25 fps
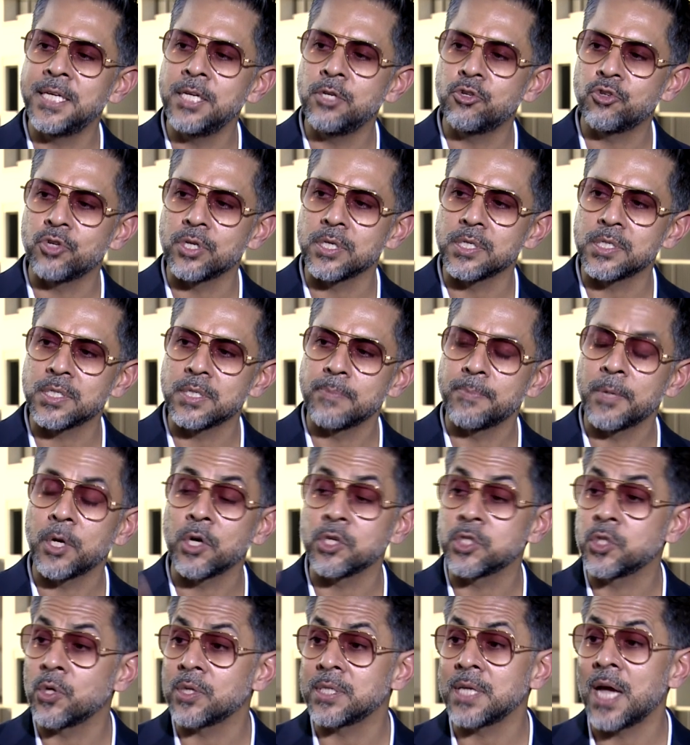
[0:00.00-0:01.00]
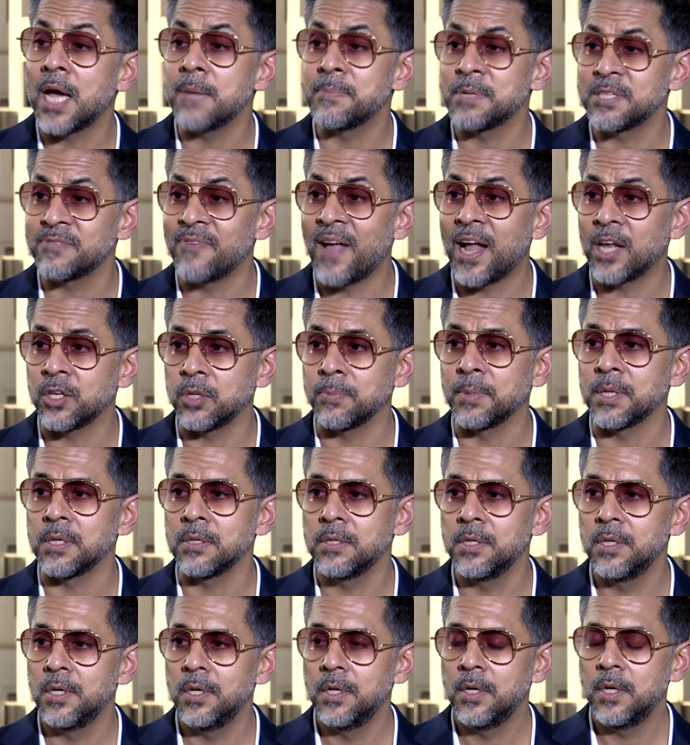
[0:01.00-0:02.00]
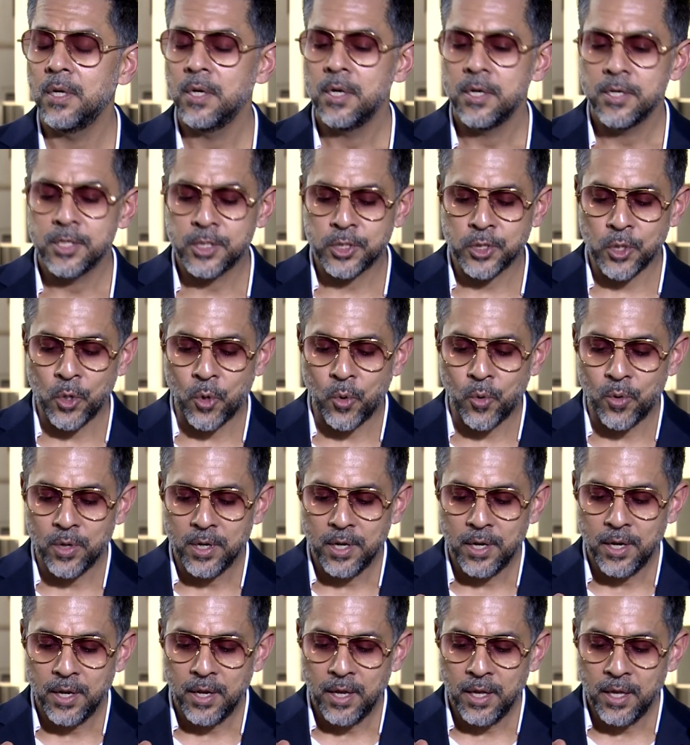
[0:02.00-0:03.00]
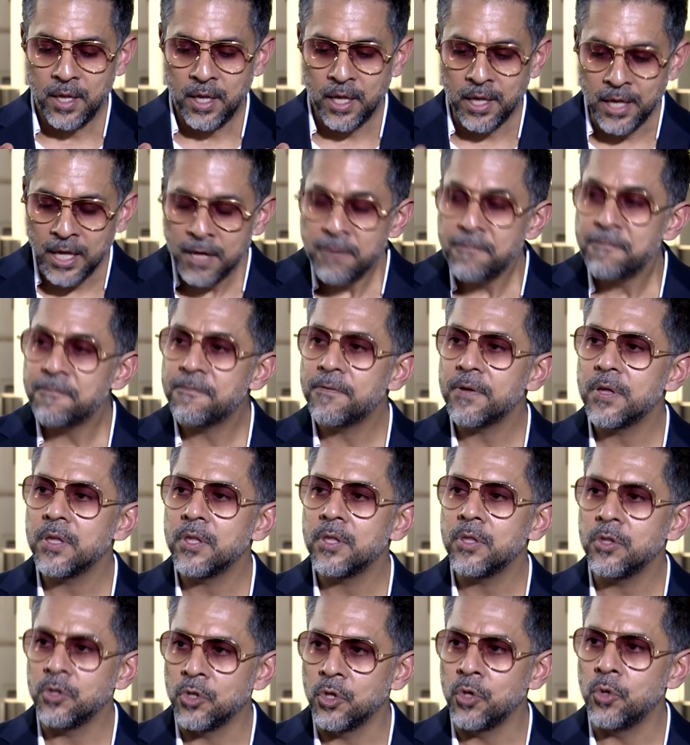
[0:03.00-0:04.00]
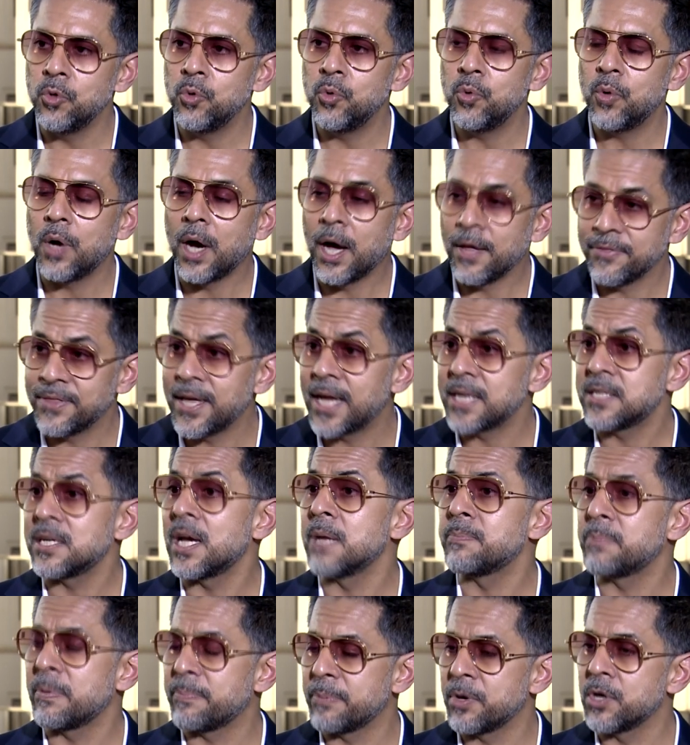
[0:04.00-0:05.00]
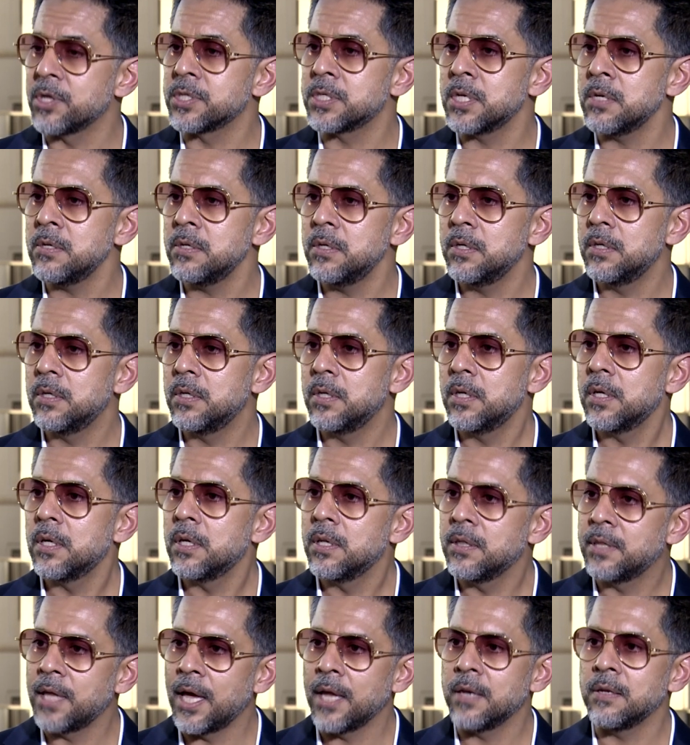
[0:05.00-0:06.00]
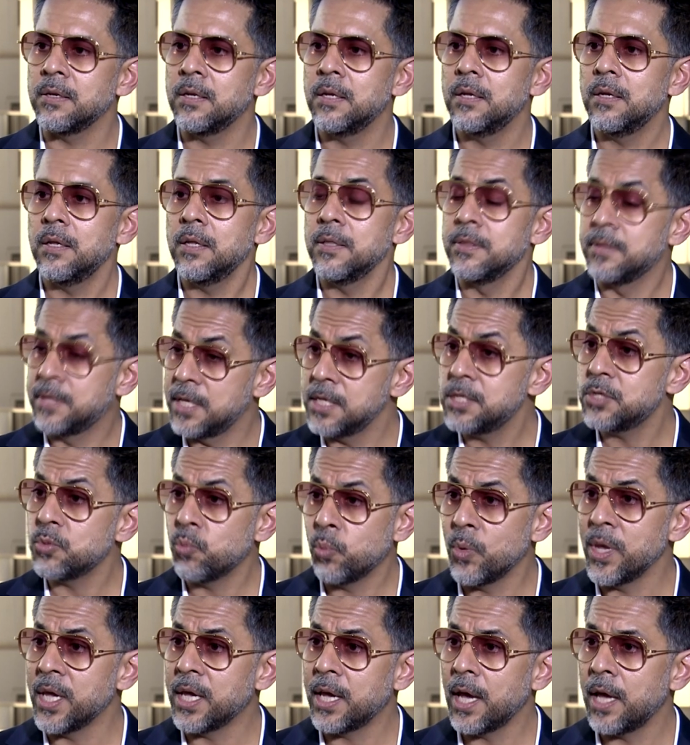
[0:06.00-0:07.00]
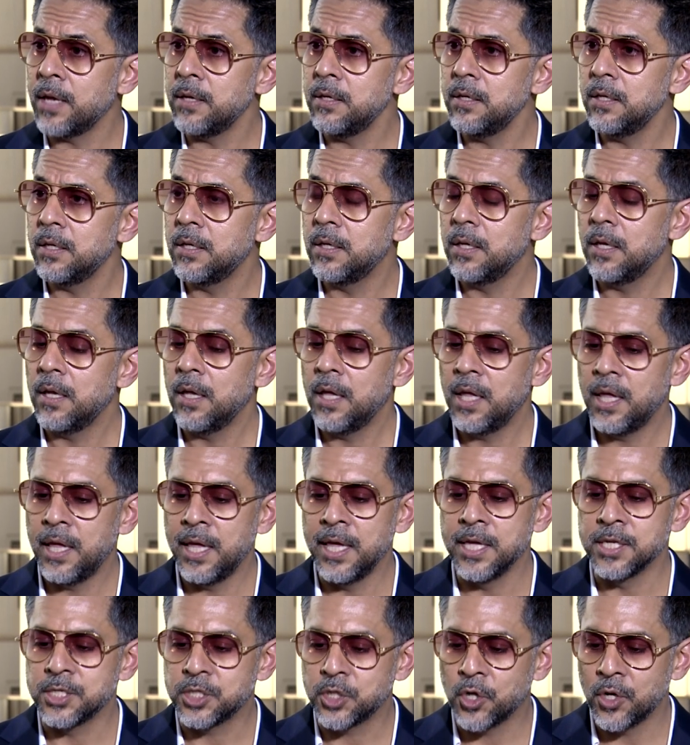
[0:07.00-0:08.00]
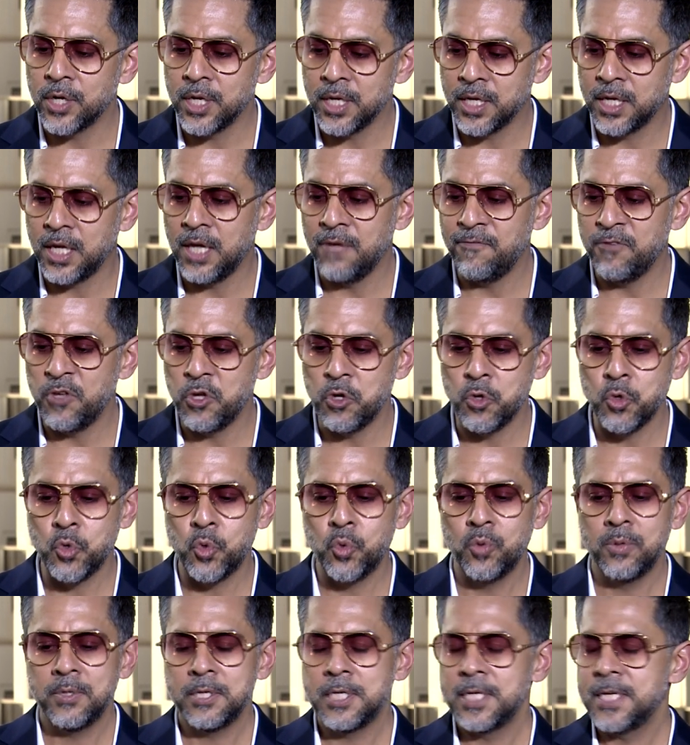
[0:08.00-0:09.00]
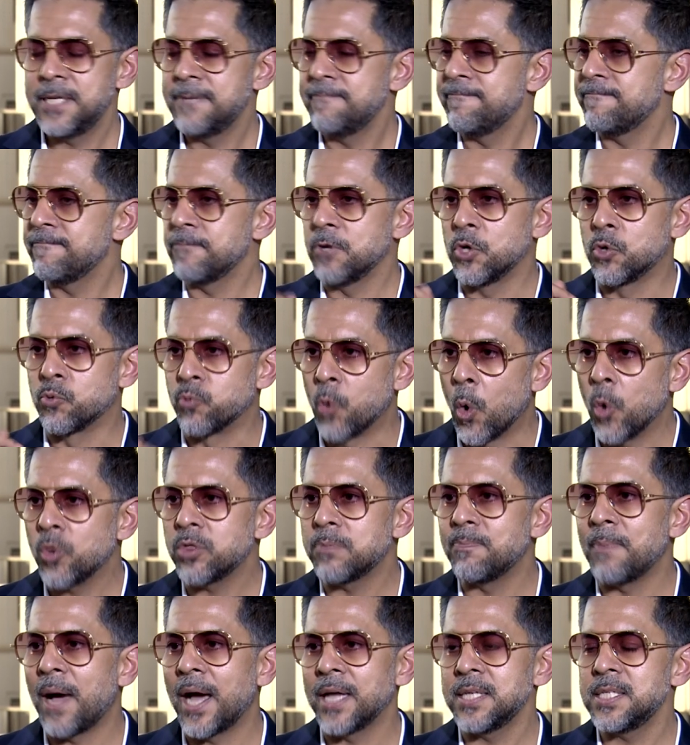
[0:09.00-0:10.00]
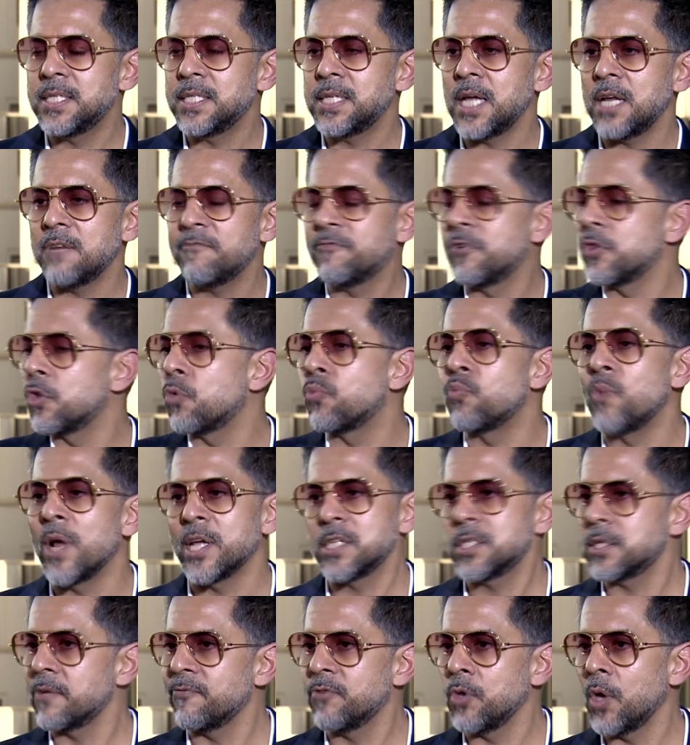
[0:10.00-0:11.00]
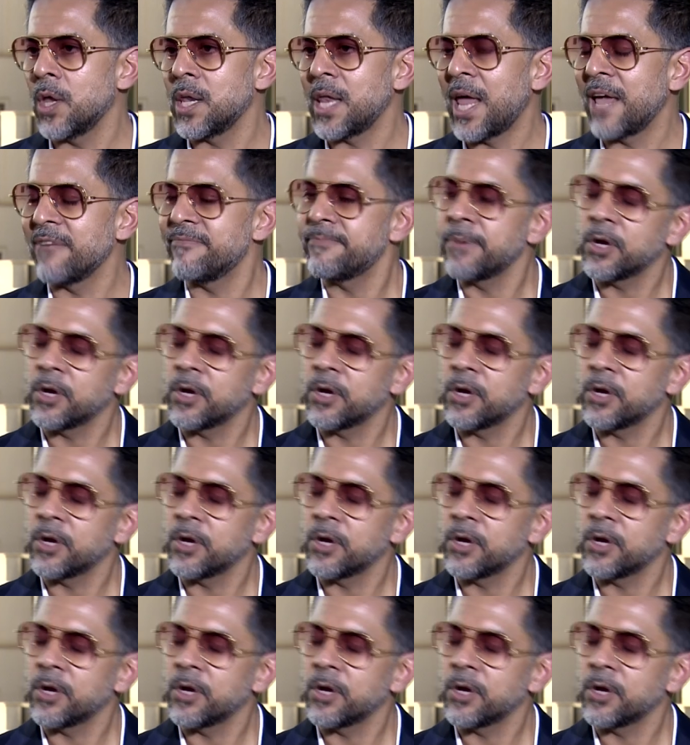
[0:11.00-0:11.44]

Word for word: teachers because your time is valuable. Mm. So if you are that type of person, then this weekend is going to give you growth mindset for the rest of your life